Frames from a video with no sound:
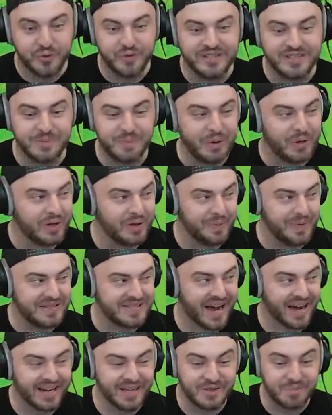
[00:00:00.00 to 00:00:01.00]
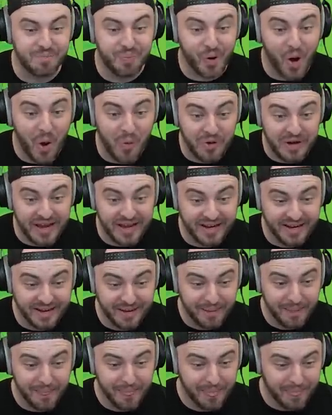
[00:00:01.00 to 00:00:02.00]
Dude, this ability to be tiny is broken.
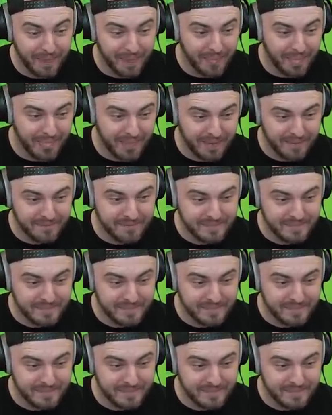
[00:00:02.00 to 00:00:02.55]
Not here.